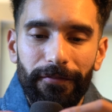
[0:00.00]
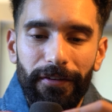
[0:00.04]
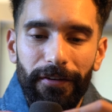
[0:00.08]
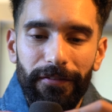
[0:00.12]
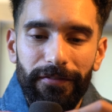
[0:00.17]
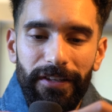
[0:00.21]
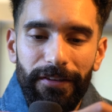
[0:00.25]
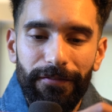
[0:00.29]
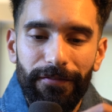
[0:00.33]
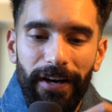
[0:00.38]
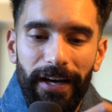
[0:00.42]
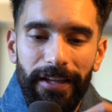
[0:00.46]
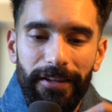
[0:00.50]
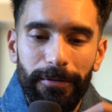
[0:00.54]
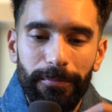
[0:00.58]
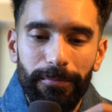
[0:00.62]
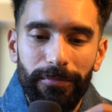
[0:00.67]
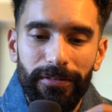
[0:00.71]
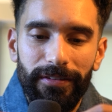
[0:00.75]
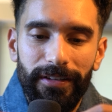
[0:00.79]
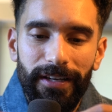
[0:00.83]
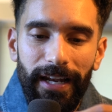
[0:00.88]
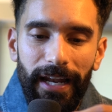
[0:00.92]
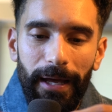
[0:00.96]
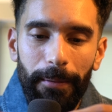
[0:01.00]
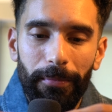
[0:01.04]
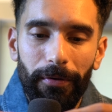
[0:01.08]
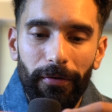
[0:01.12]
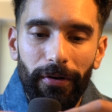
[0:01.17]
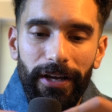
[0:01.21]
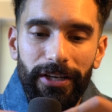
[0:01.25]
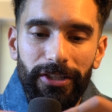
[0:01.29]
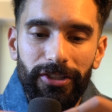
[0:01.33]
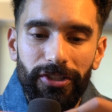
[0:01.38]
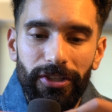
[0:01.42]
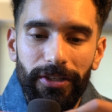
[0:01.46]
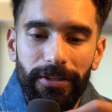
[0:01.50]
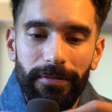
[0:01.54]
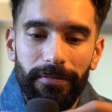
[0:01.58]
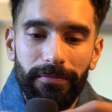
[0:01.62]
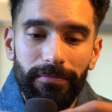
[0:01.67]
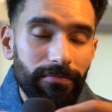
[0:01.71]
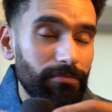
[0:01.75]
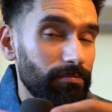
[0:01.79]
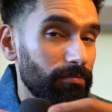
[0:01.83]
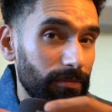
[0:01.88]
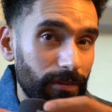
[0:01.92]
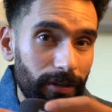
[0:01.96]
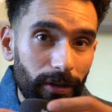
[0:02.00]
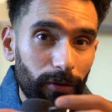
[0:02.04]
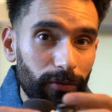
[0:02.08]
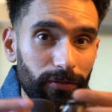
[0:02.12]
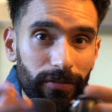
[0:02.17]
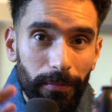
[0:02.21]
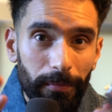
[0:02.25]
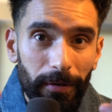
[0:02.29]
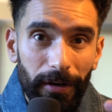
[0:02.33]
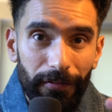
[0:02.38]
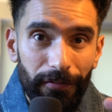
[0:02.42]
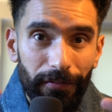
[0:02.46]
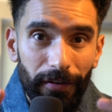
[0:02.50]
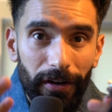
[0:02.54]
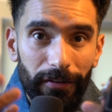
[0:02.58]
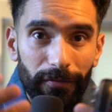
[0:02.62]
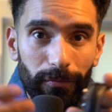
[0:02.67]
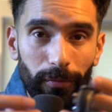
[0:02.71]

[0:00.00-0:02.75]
50 Fathoms collaboration. Those are my 5